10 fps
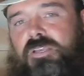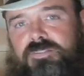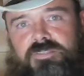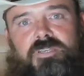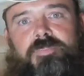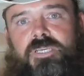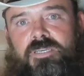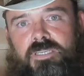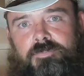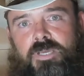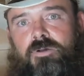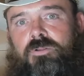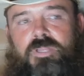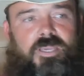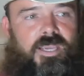send me an
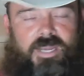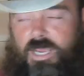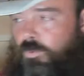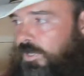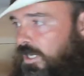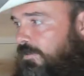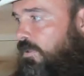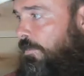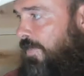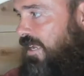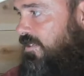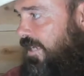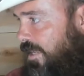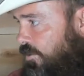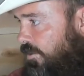email and I will give you the best
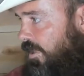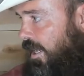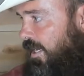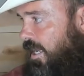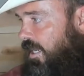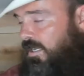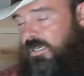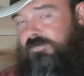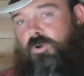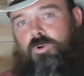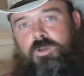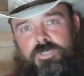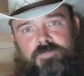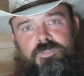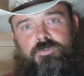answer that I can give, or I'll
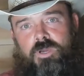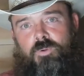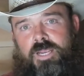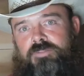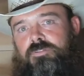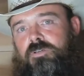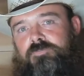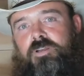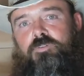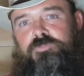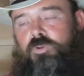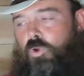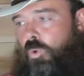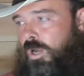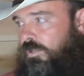give you no answer if I don't feel
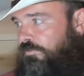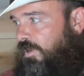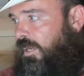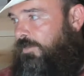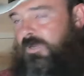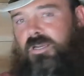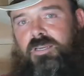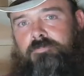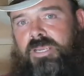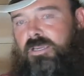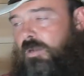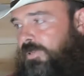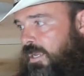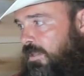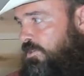qualified. I'm not going to make up
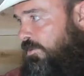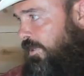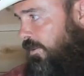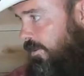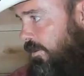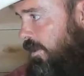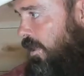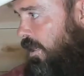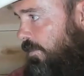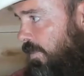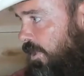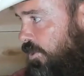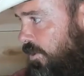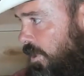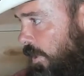an answer either. But
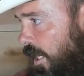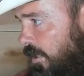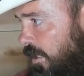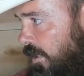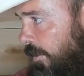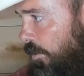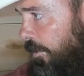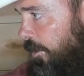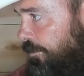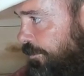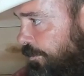just go ahead and email me.